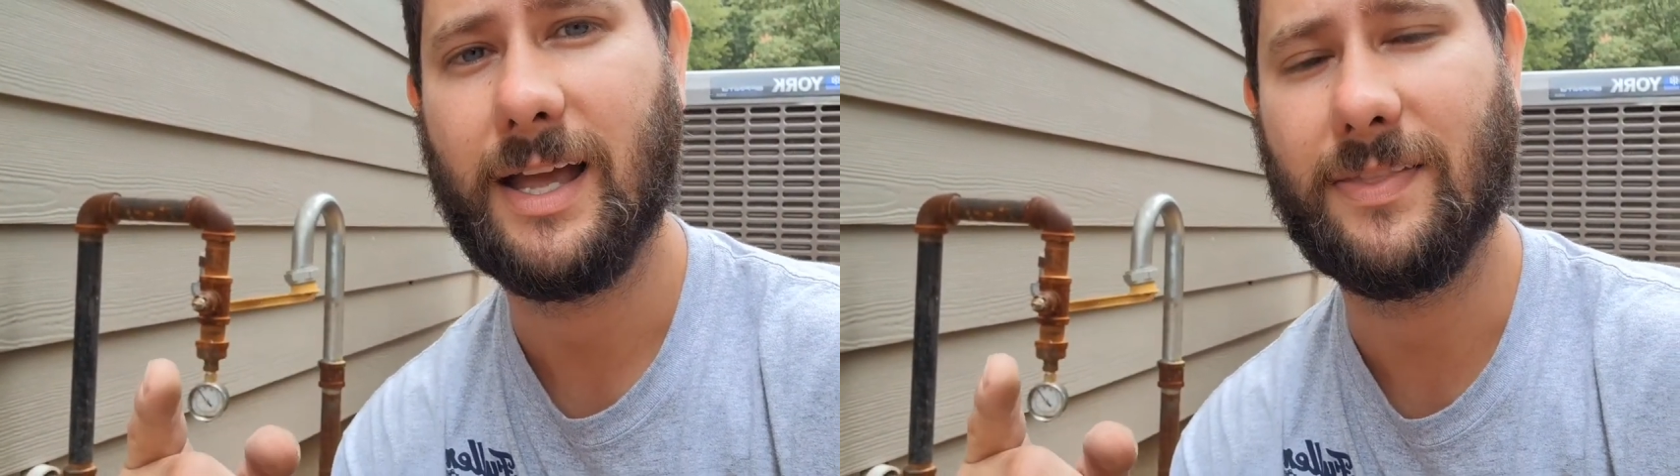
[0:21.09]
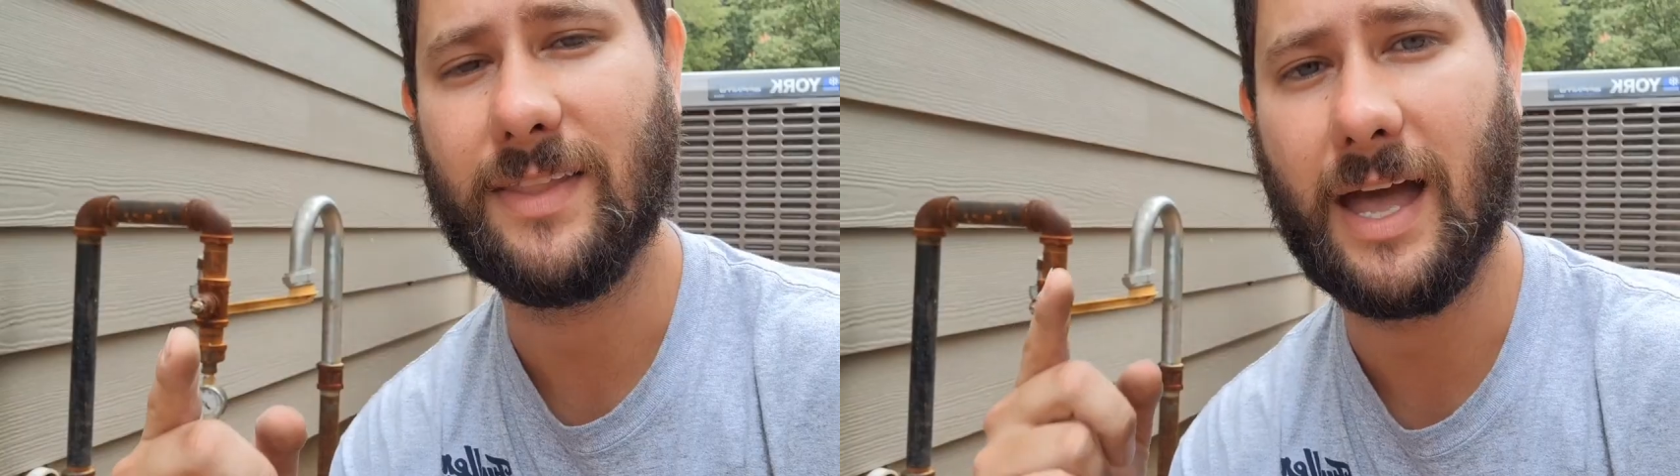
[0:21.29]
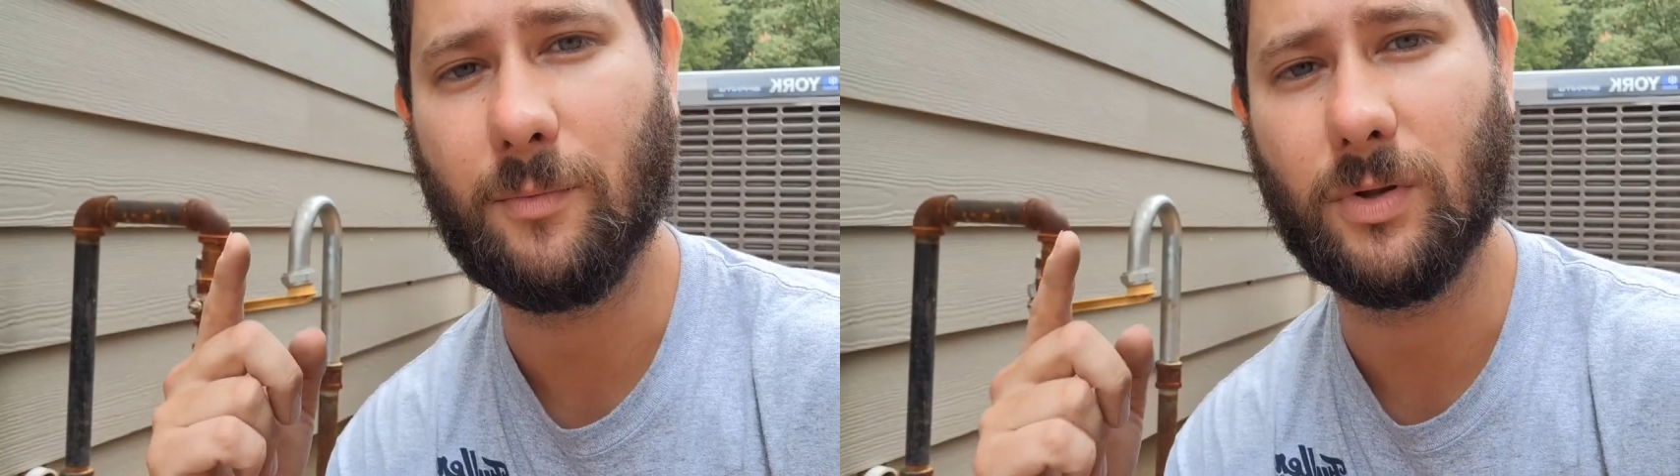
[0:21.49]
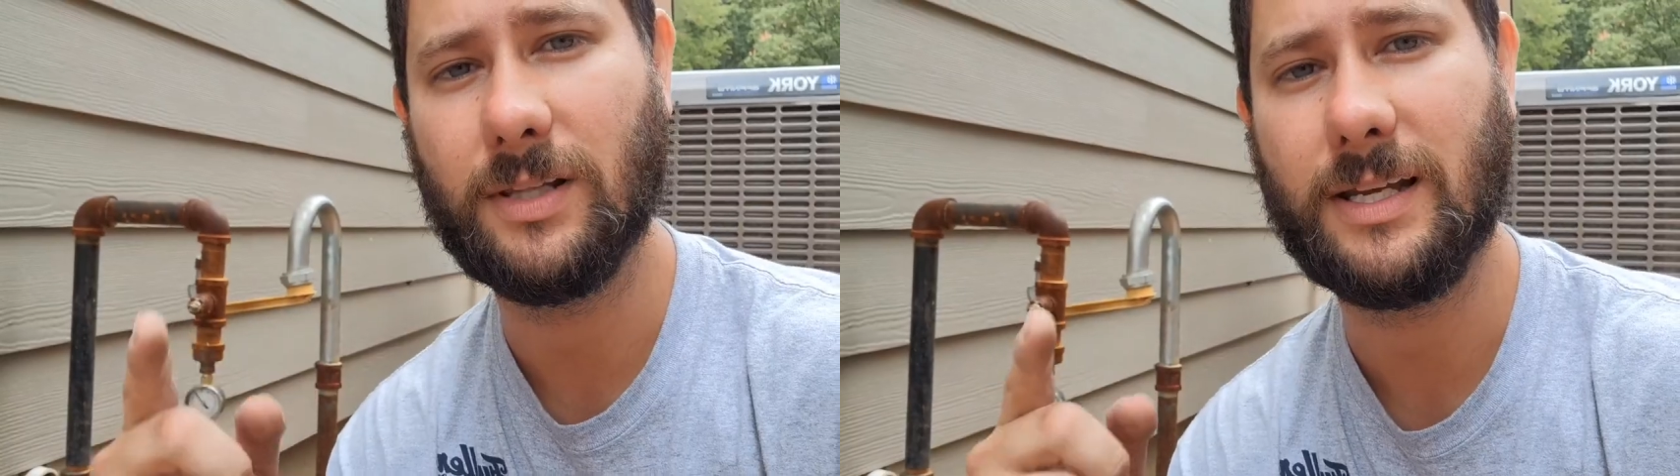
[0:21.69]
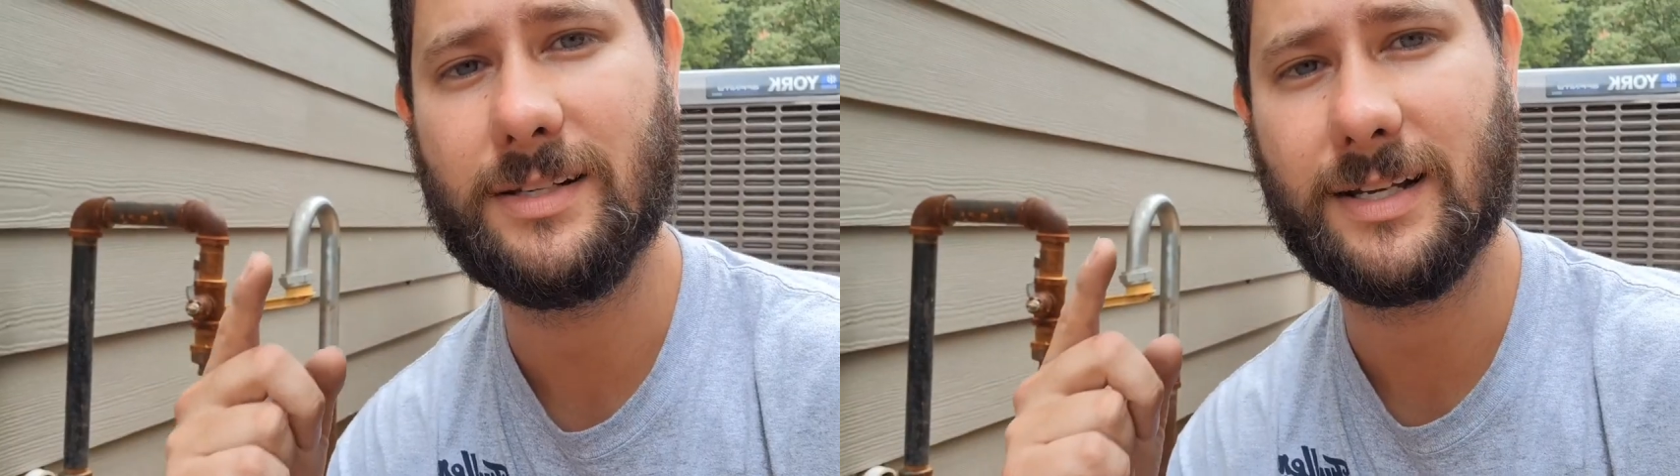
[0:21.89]
and that will
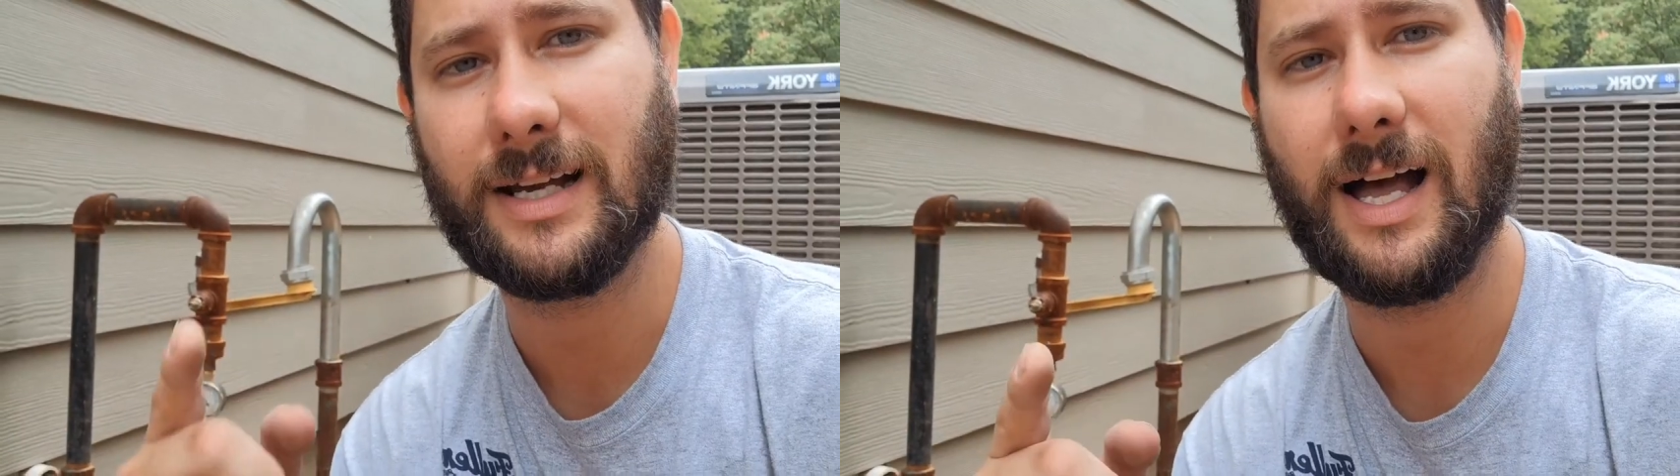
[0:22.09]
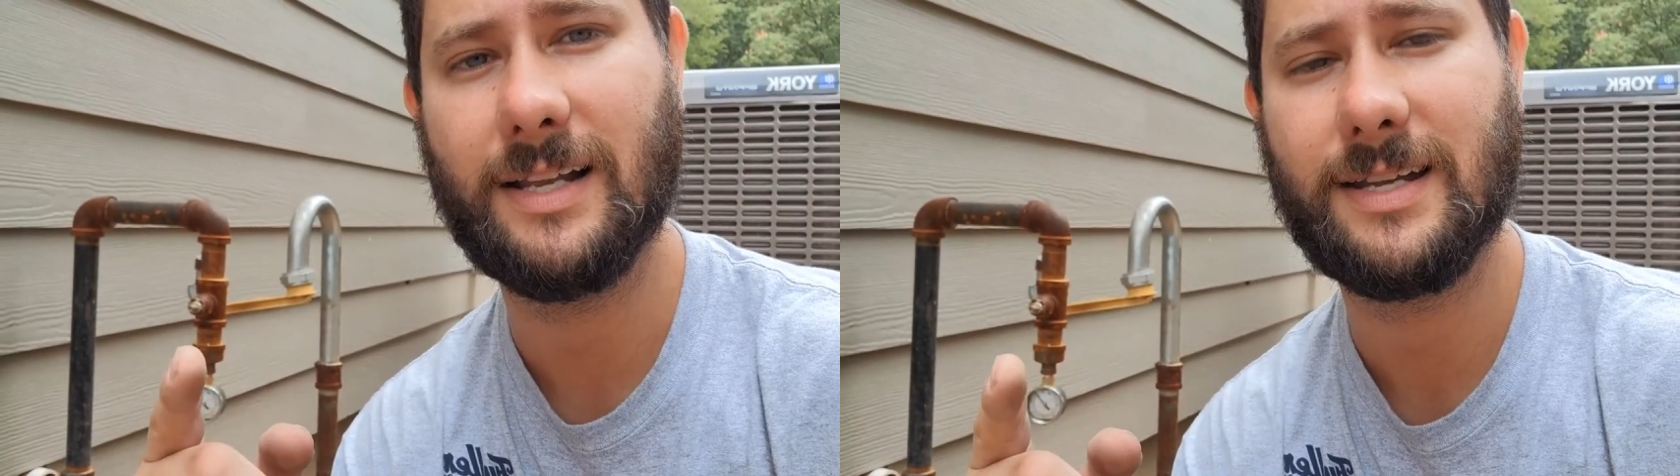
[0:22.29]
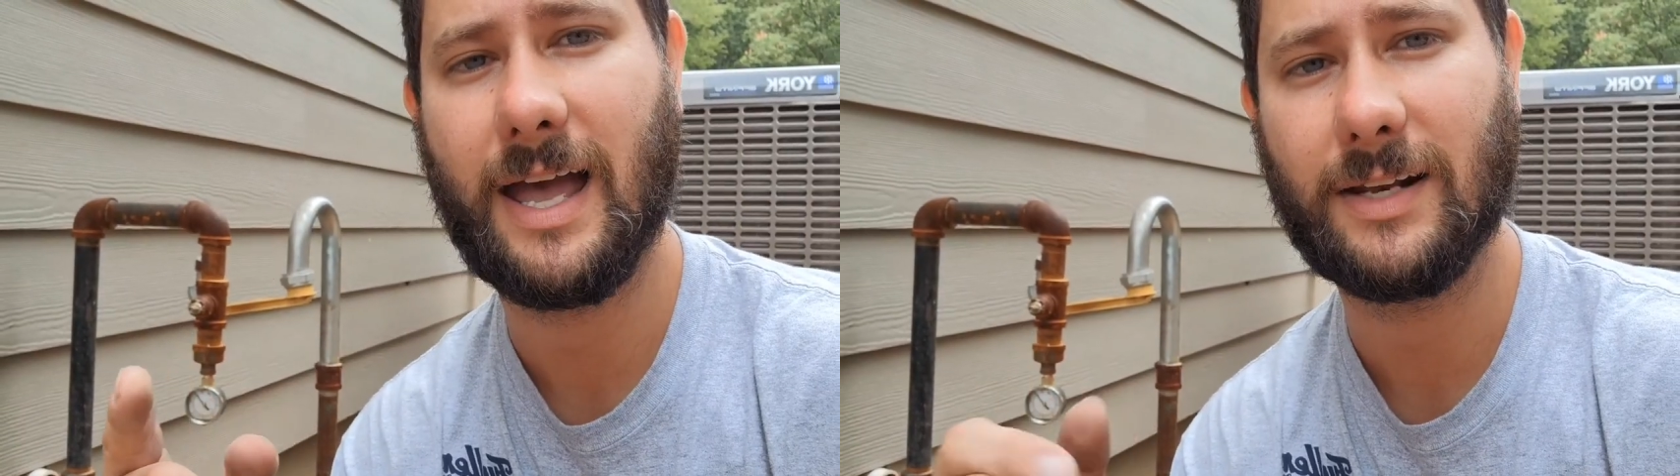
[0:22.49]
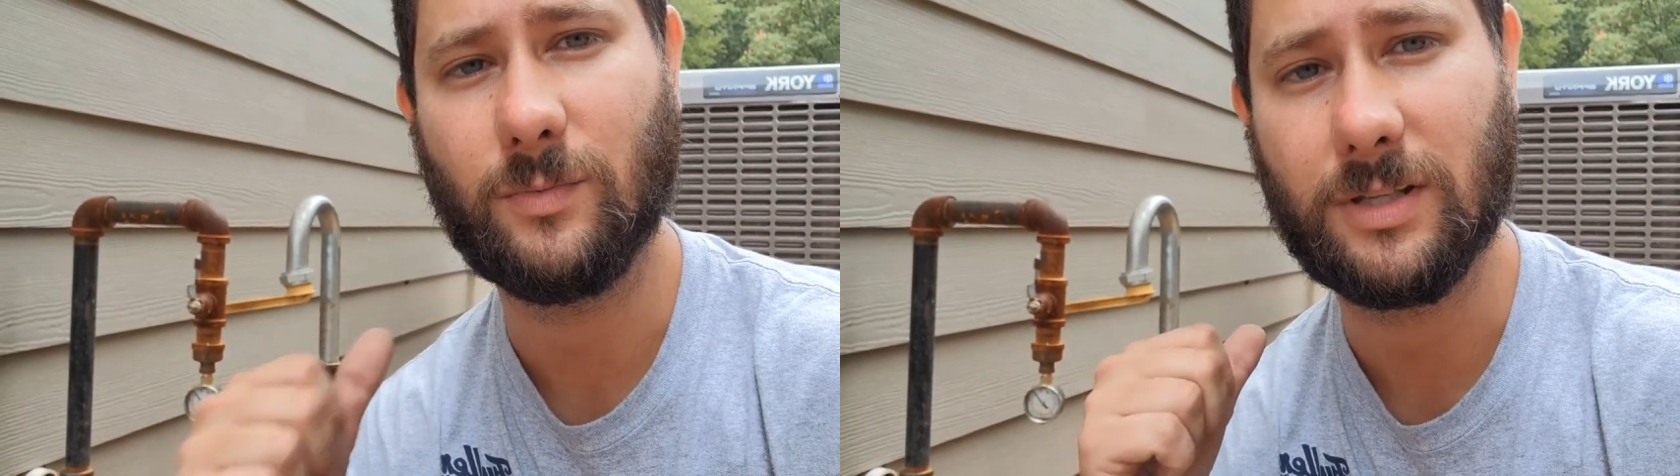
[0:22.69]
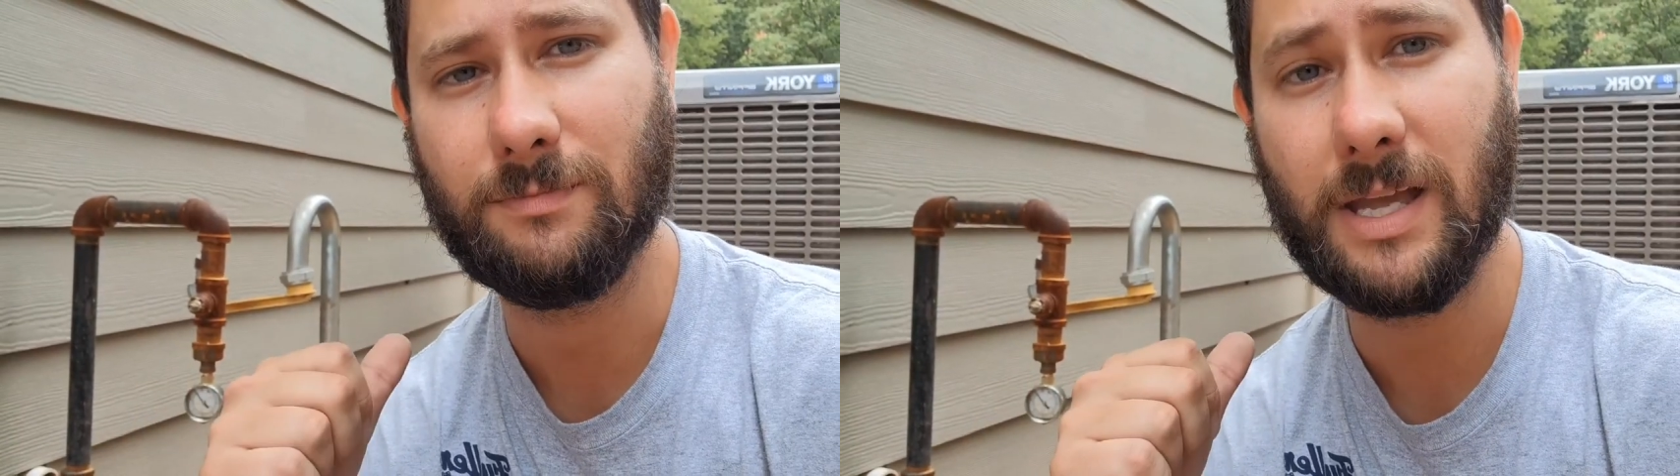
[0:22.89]
lead to
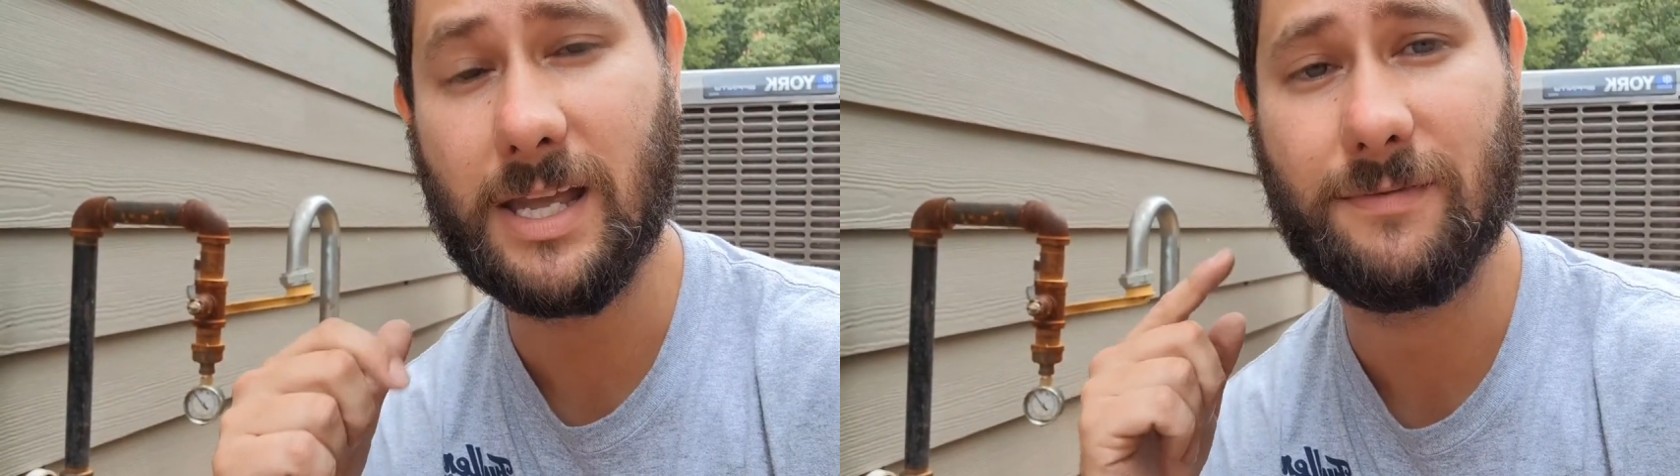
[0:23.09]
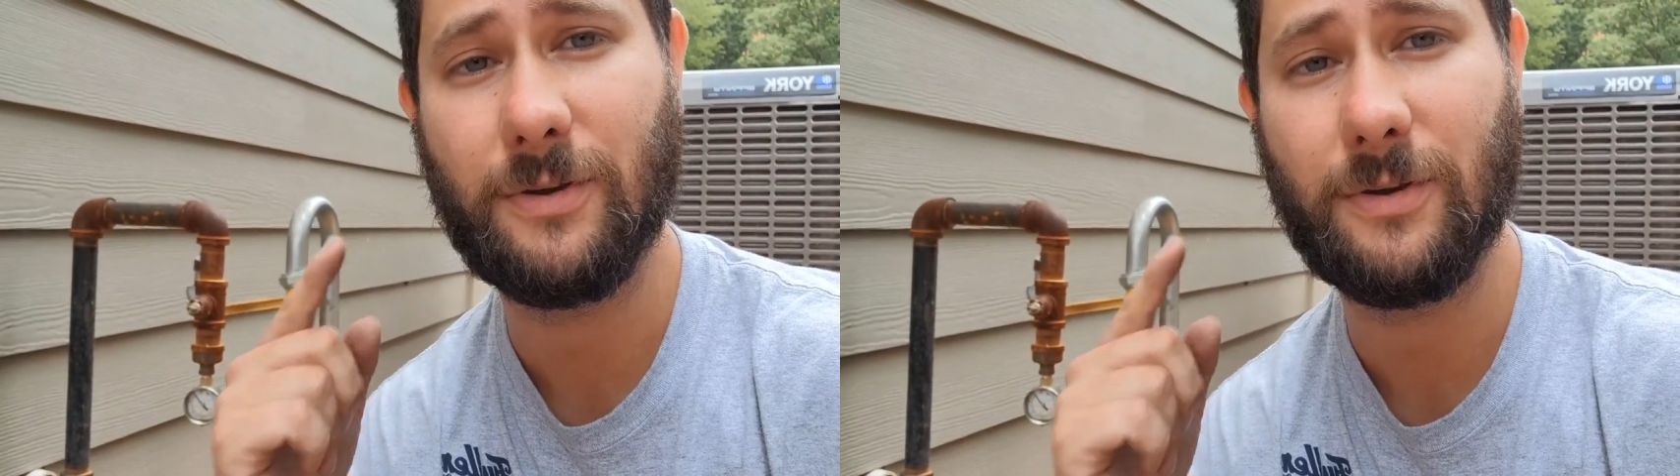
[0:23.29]
contact with me.